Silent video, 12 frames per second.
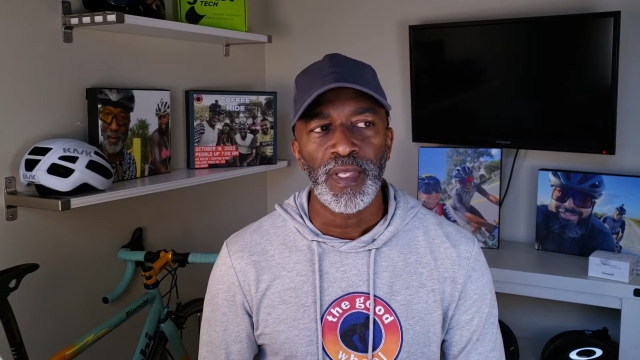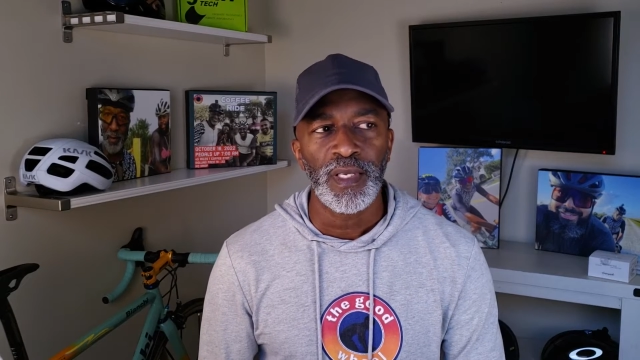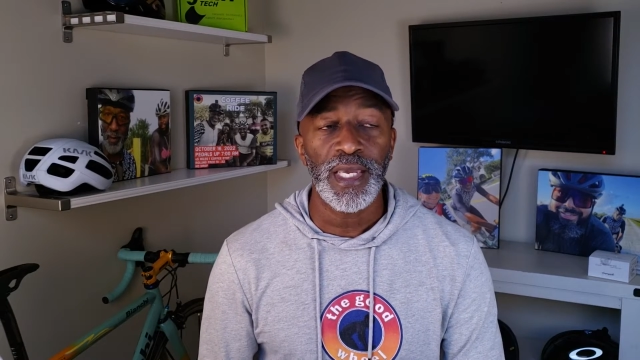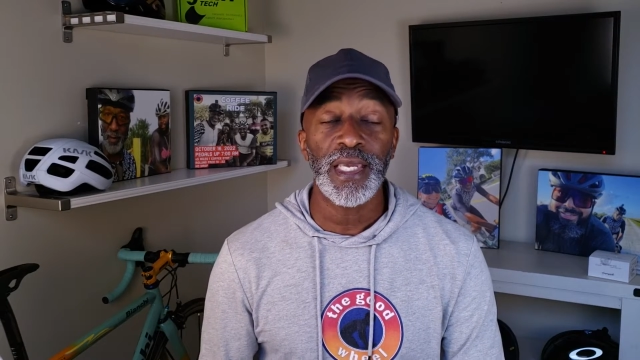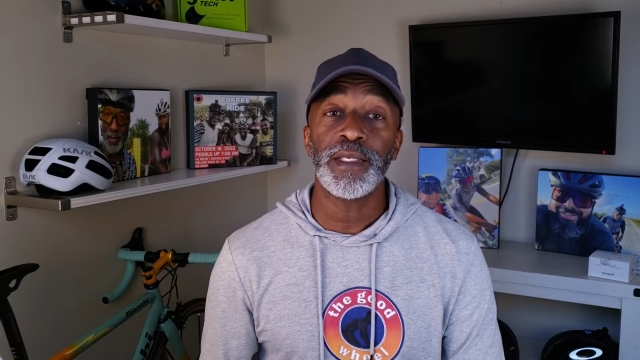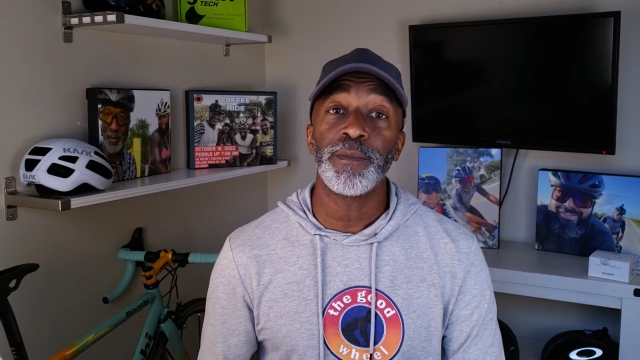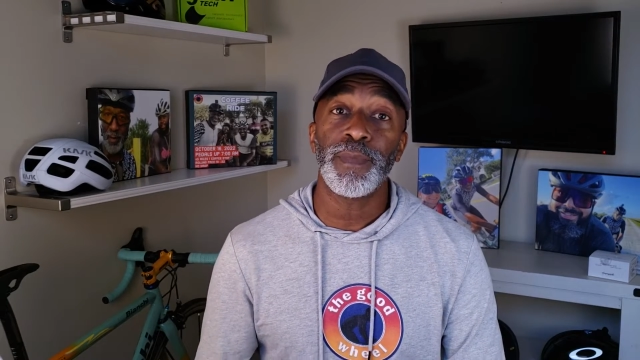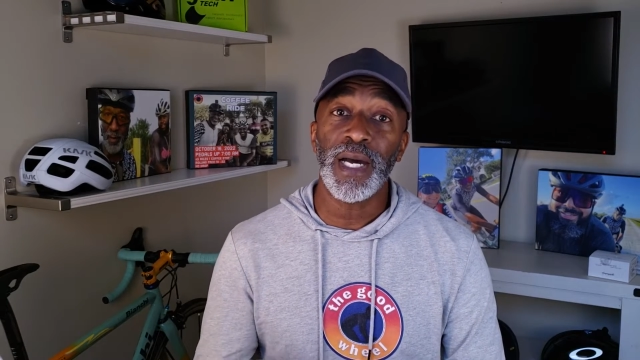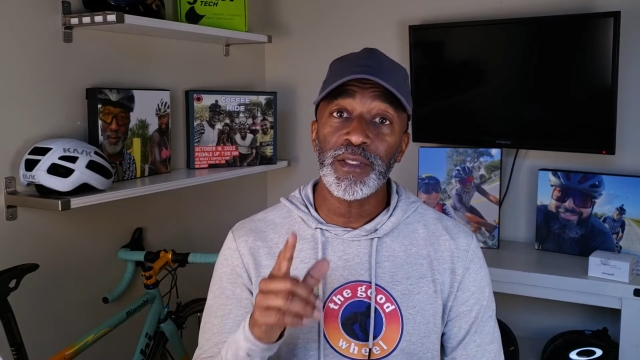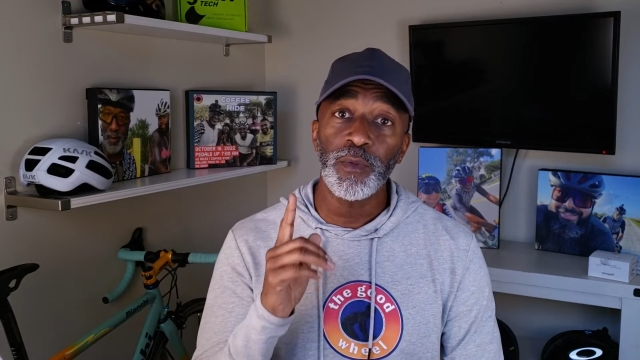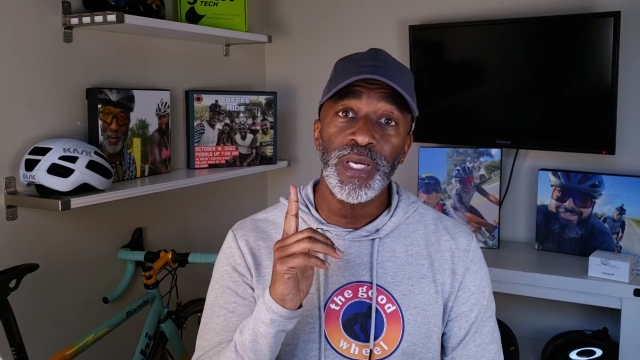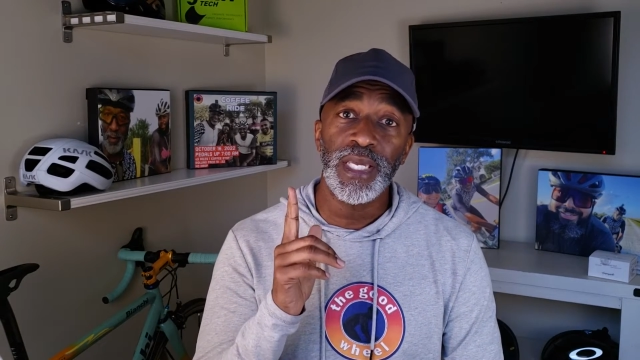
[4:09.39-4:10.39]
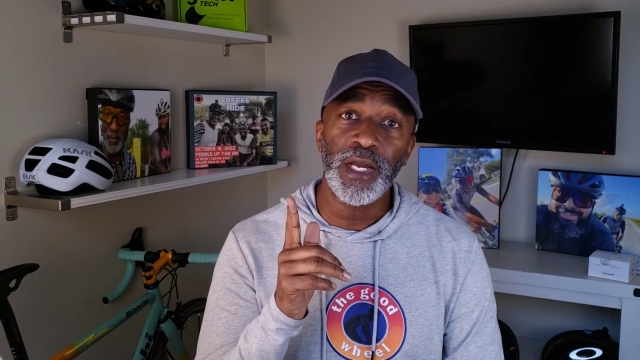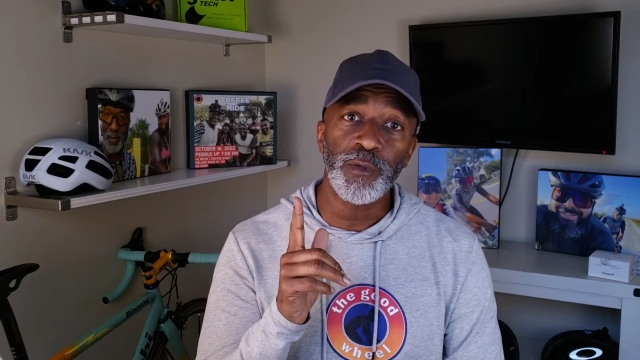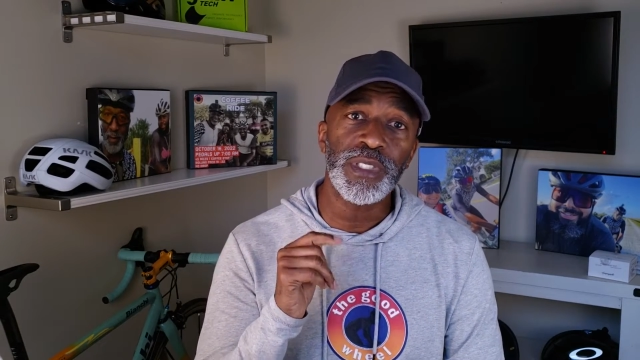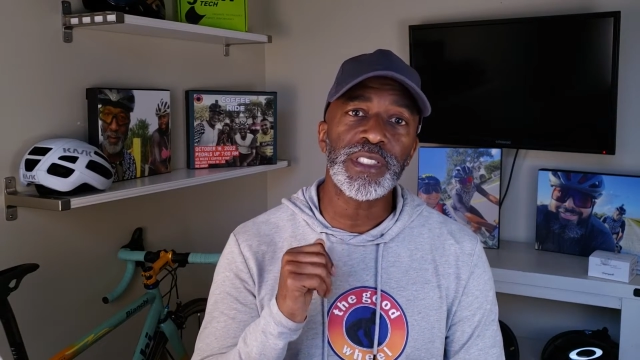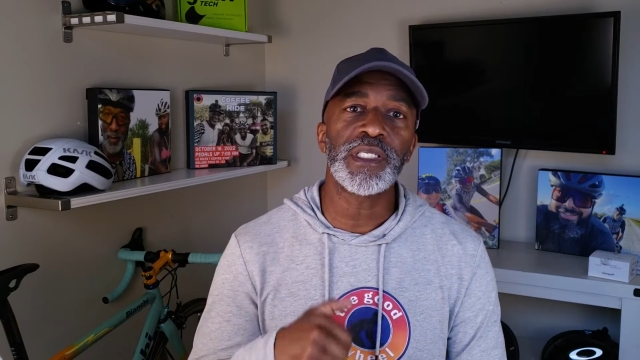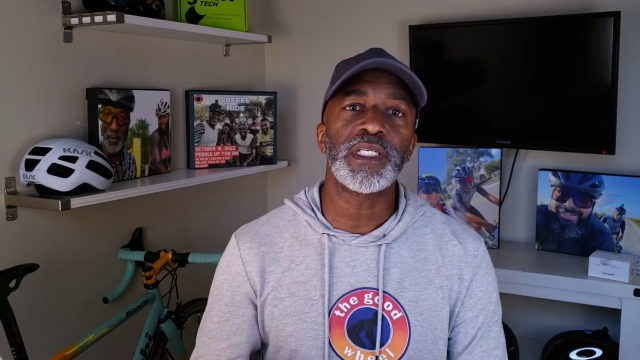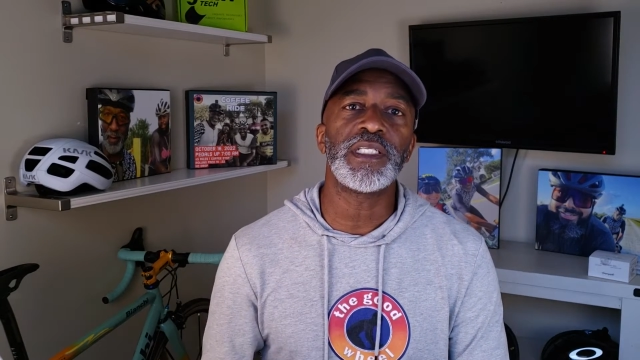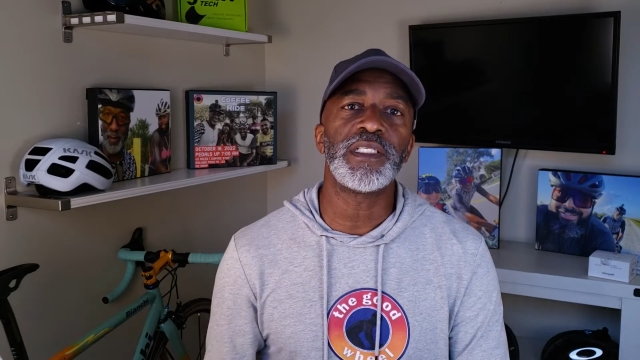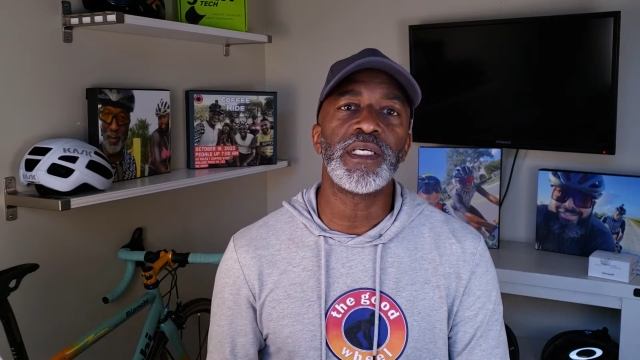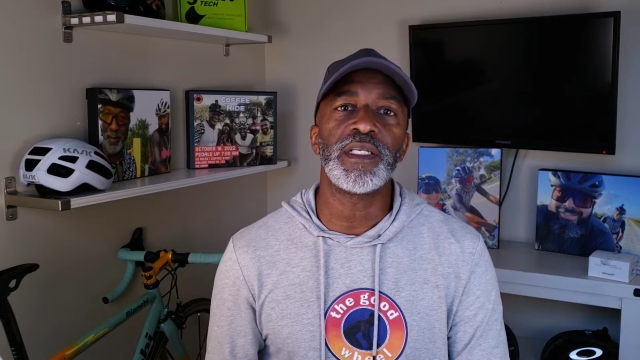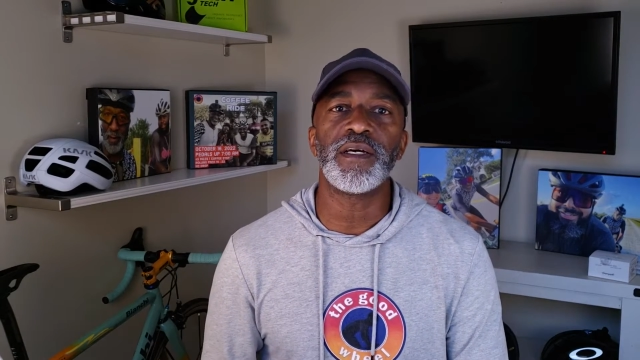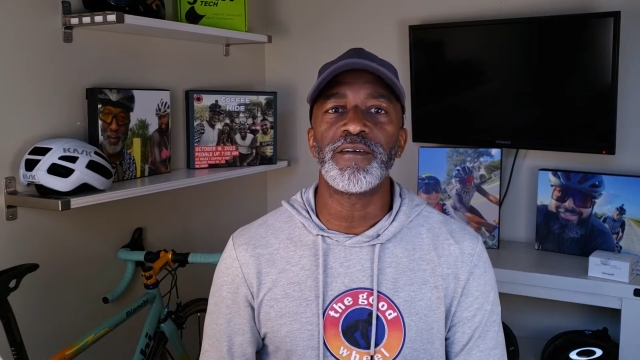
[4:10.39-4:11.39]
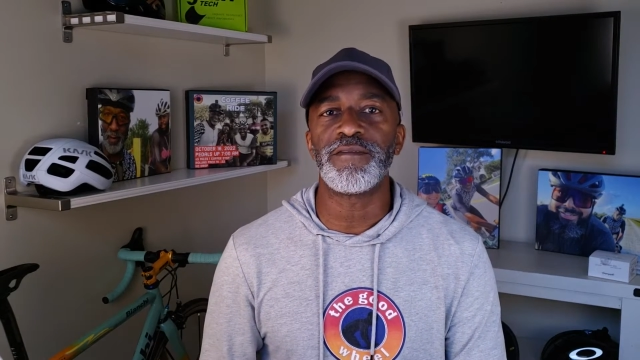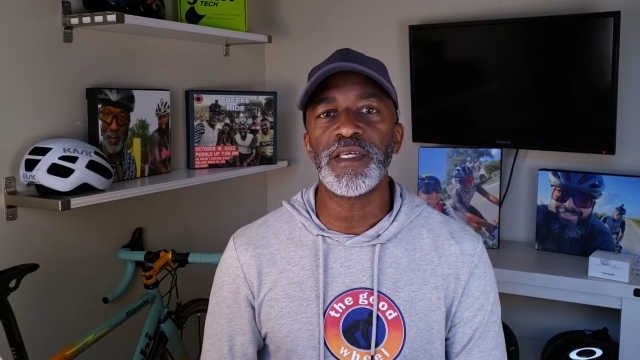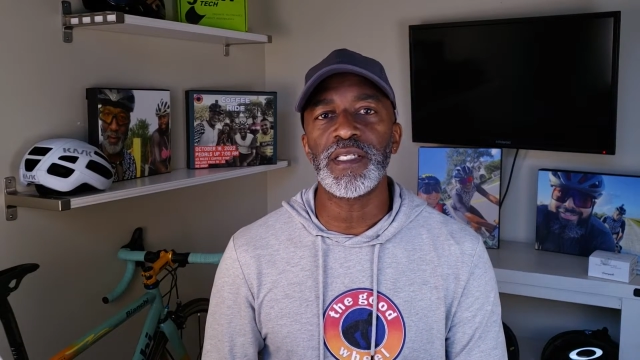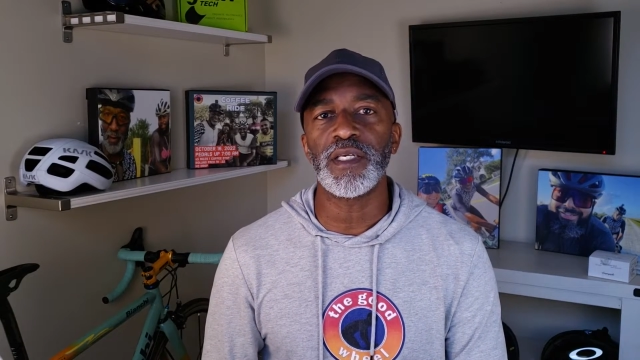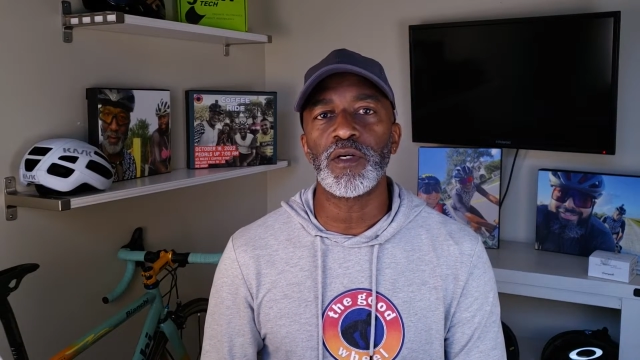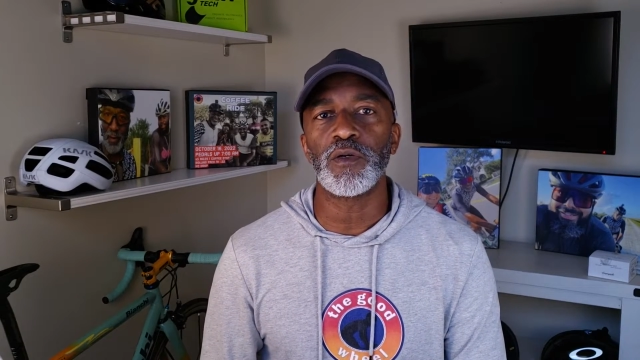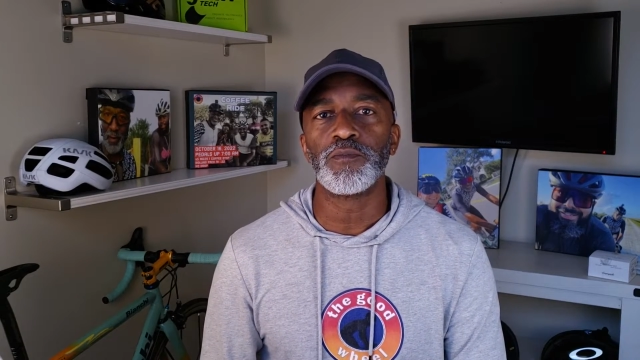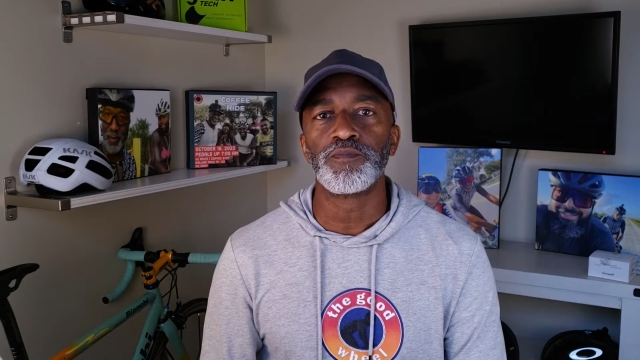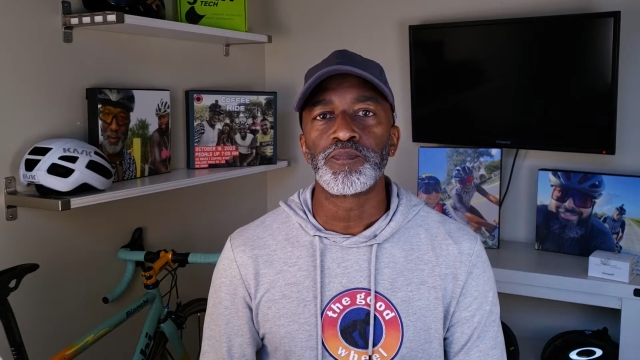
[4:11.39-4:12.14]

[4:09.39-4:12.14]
And by the way, I recently did a video